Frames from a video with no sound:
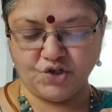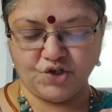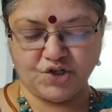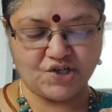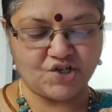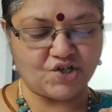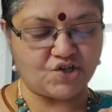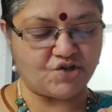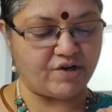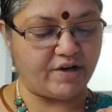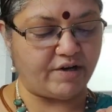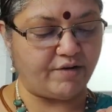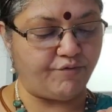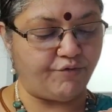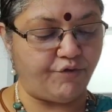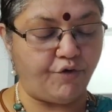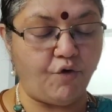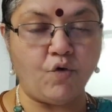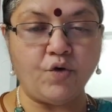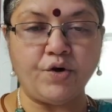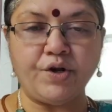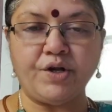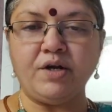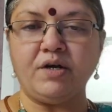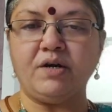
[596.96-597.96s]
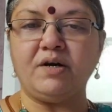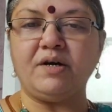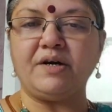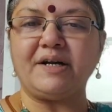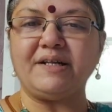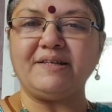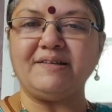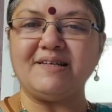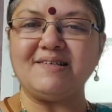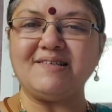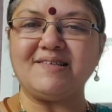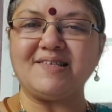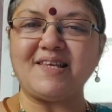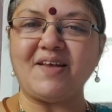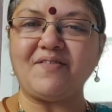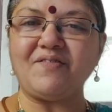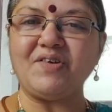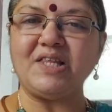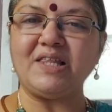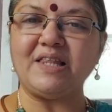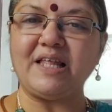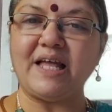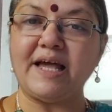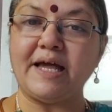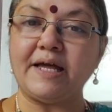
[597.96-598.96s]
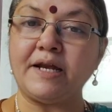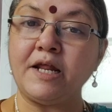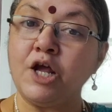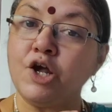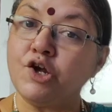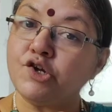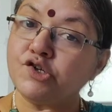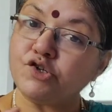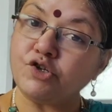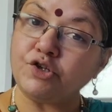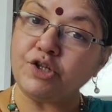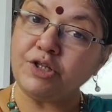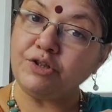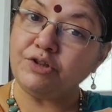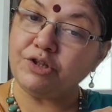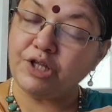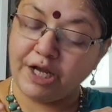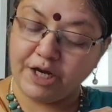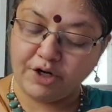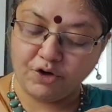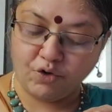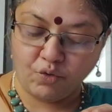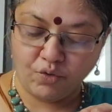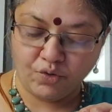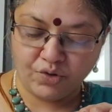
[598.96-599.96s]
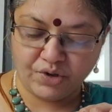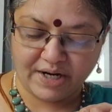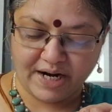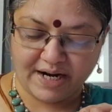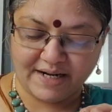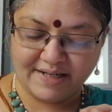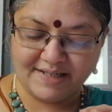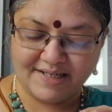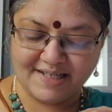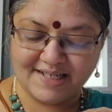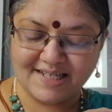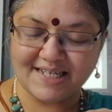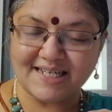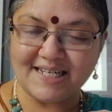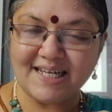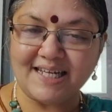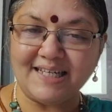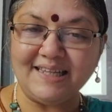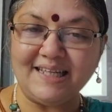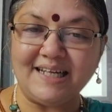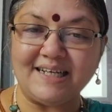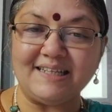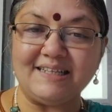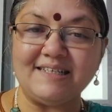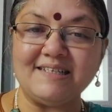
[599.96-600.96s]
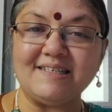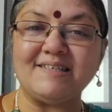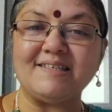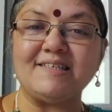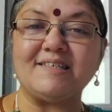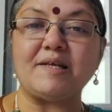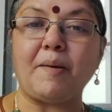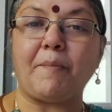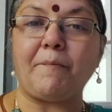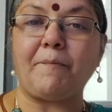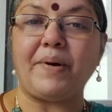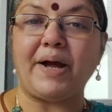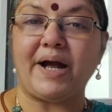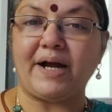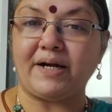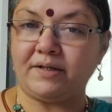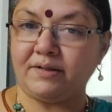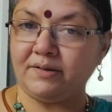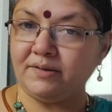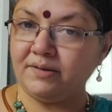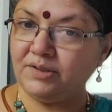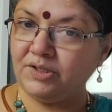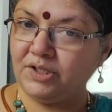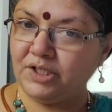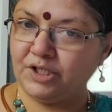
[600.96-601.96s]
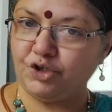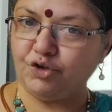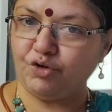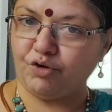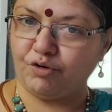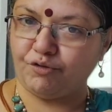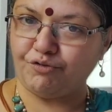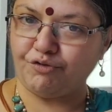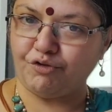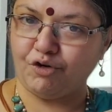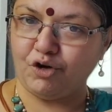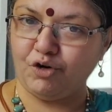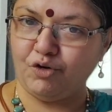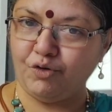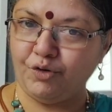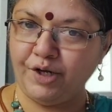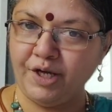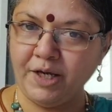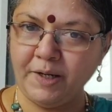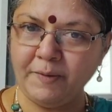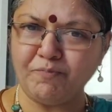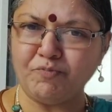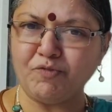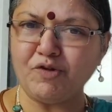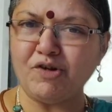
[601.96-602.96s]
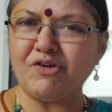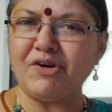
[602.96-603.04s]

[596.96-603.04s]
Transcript: Just write 4 here and then 7 there so that they don't understand that this is a pattern that you're following.